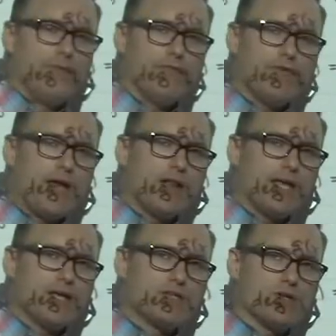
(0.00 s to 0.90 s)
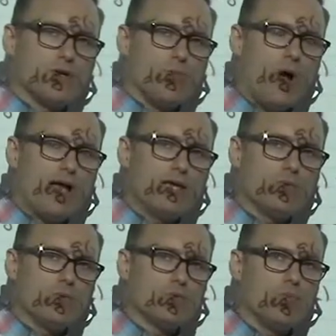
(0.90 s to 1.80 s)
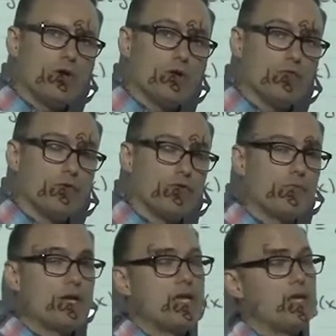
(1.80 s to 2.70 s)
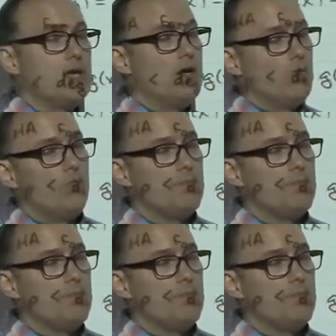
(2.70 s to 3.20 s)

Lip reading: the final answer, y equals 1 over 3, would